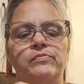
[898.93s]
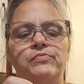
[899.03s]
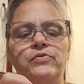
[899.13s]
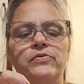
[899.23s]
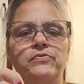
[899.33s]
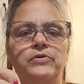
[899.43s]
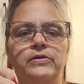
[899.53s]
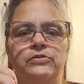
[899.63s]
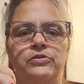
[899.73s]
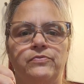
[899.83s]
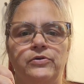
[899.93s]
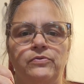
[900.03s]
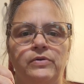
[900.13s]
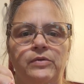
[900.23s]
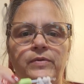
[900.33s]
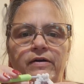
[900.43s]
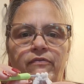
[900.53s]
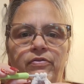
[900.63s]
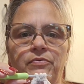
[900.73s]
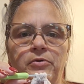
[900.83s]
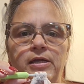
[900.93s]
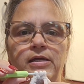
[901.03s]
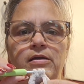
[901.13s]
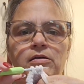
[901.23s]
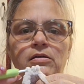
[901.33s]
and pull through, and we have 3